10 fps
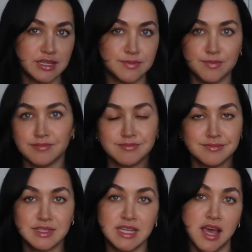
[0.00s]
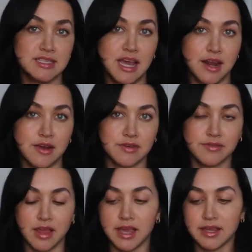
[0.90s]
It's a ten hour
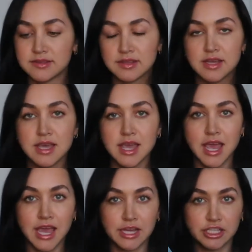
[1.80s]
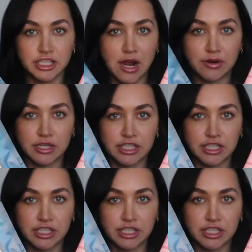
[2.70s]
flight. And shower